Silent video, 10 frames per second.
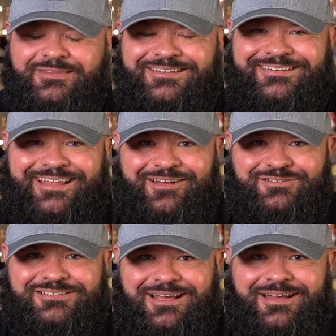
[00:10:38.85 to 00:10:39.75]
The
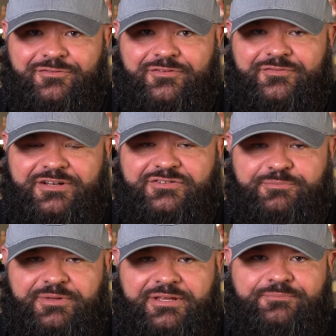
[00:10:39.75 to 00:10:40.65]
downside on the finish for
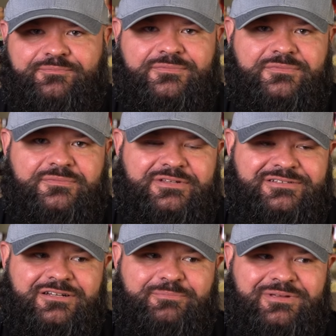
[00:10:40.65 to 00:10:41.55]
me
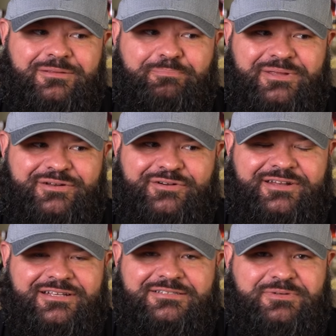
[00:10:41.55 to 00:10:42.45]
is going to be the
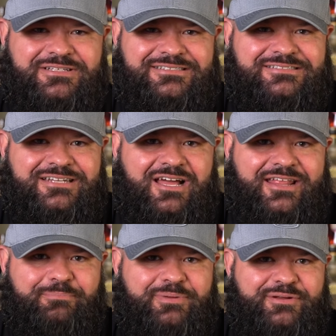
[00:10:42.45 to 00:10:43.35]
bitteriness, because it's not
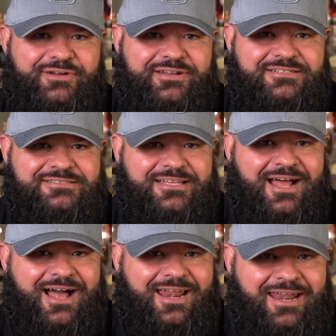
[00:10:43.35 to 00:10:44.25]
a bitteriness that
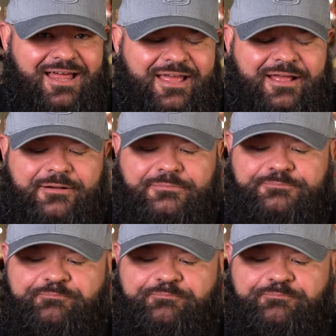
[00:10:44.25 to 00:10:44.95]
I like.